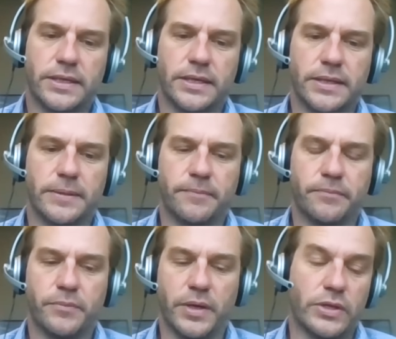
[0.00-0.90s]

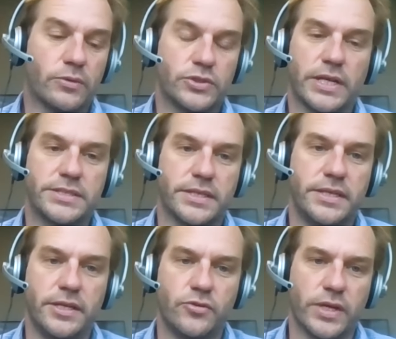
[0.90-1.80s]
Um, but it, that was that's a
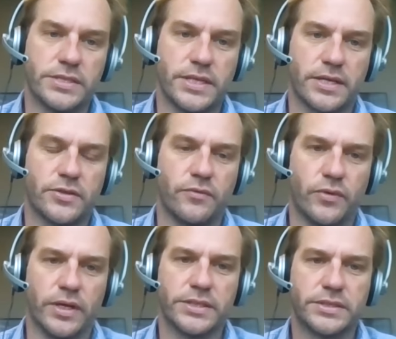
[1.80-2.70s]
key transaction
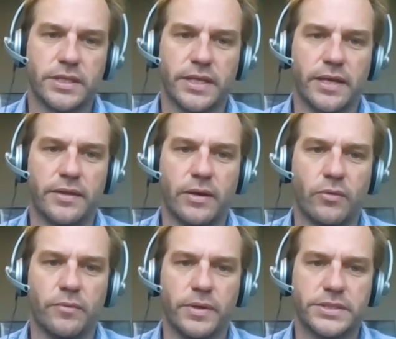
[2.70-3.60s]
for us. Uh, that that
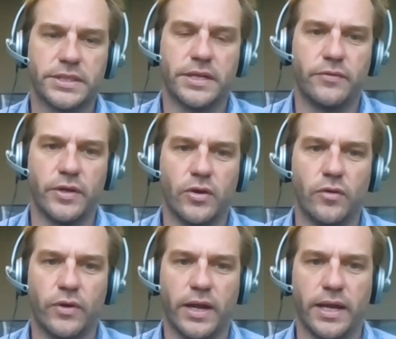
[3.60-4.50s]
would have been a significant
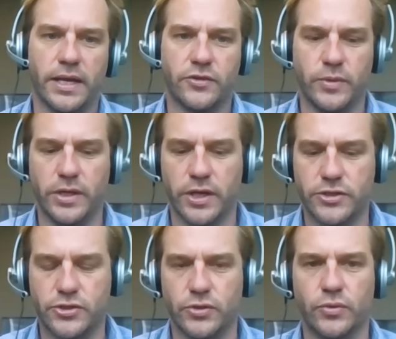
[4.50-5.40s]
overhang as we
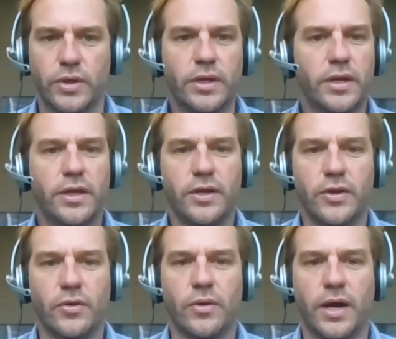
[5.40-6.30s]
got to, you
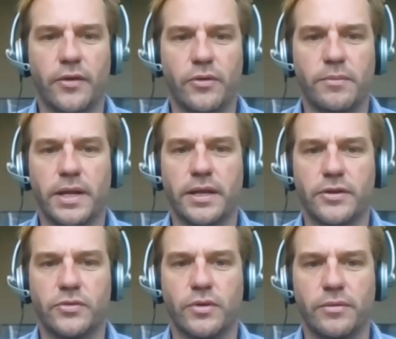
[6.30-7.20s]
know, one hundred
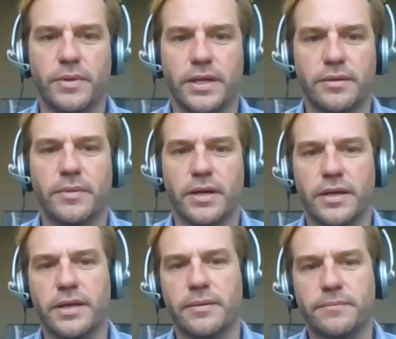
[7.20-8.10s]
million, two hundred million
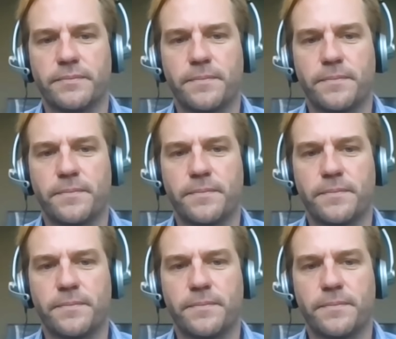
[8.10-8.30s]
market cap.